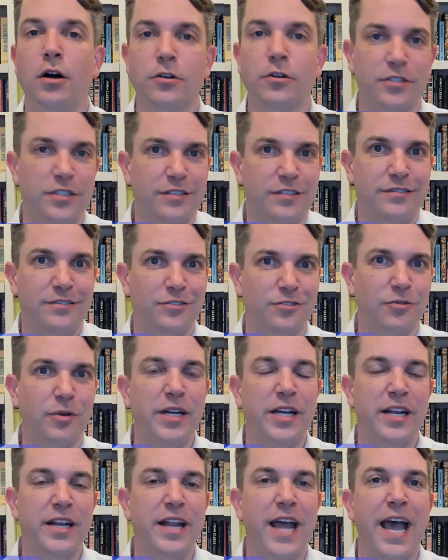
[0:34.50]
aren't
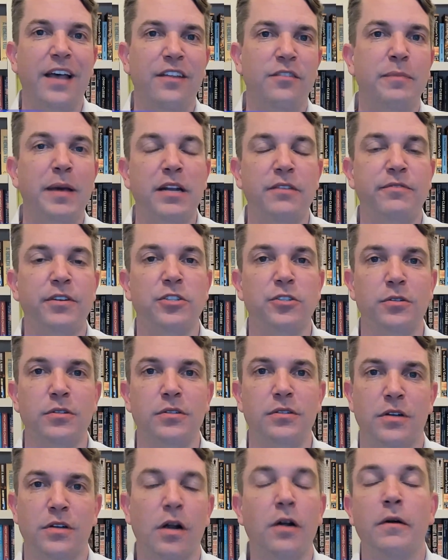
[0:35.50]
treated as
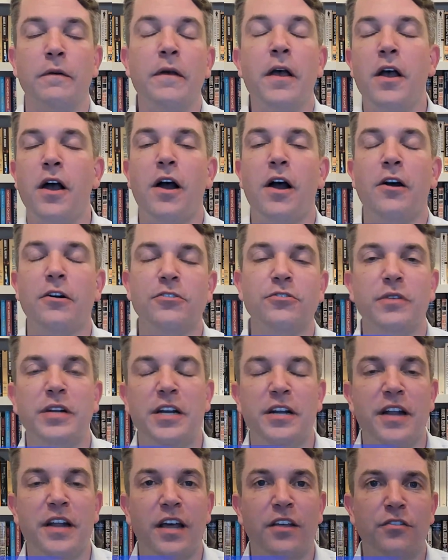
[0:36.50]
beneficial or are
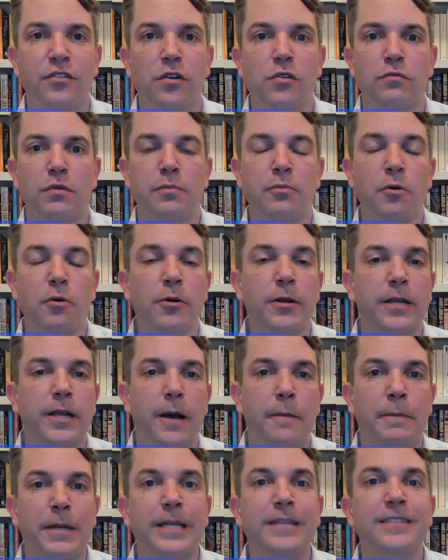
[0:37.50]
treated as reporting
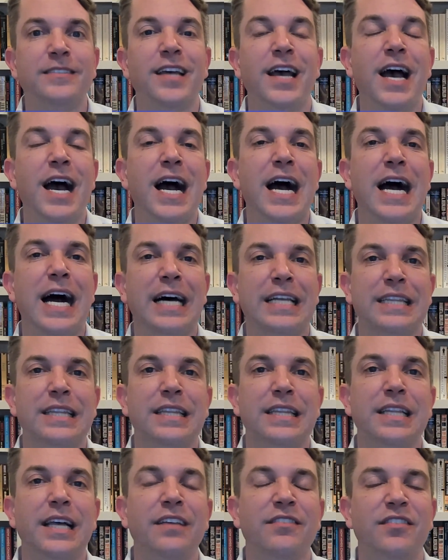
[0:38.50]
companies
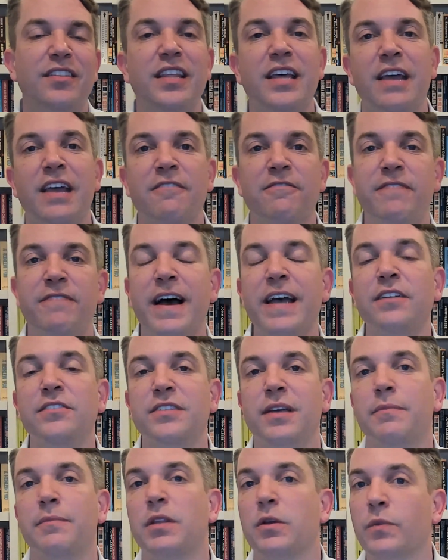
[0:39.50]
unless they've filed
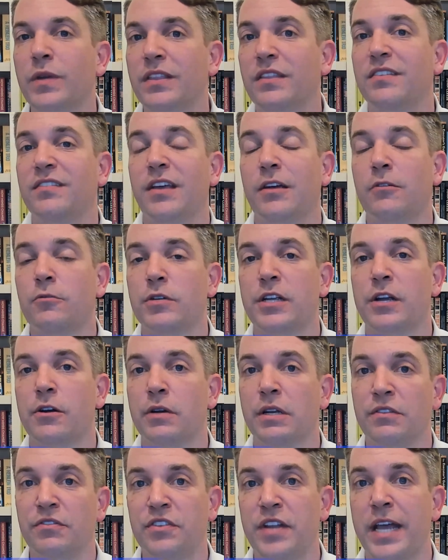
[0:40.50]
something with the Secretary
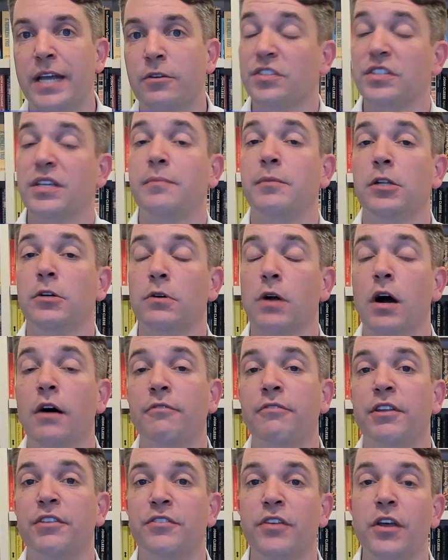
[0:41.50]
of State or a similar
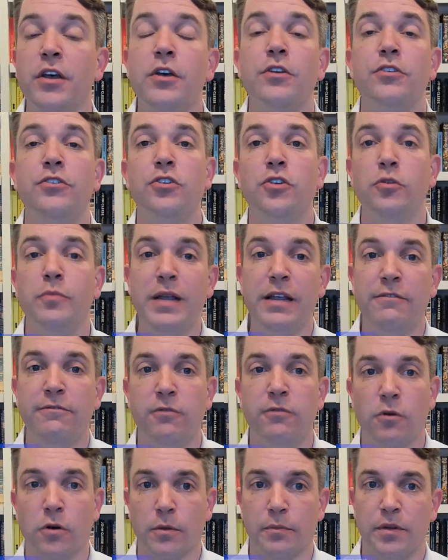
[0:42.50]
office to be
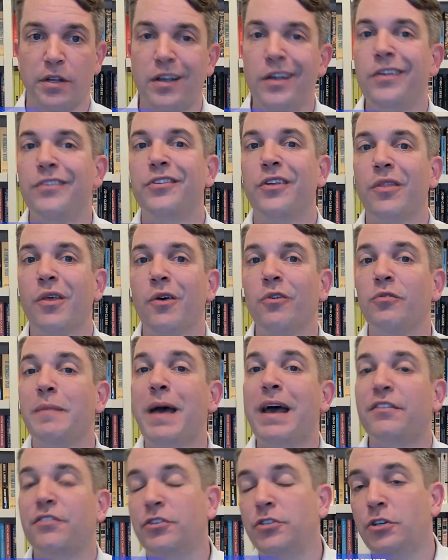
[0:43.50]
formed. So those
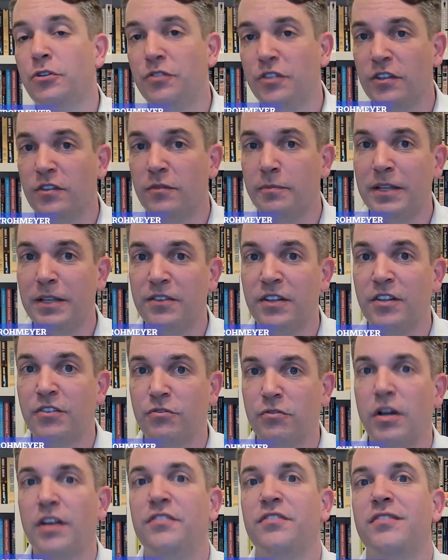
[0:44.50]
Massachusetts
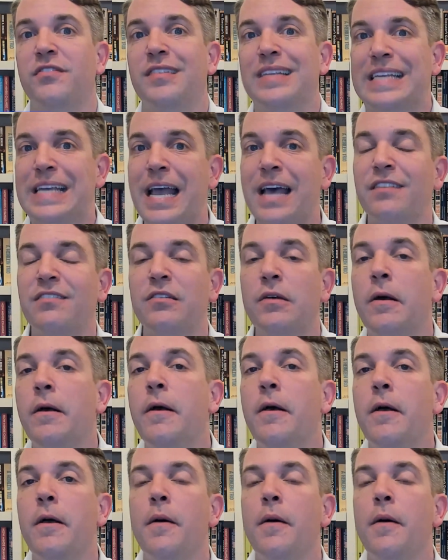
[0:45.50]
business trusts, yes,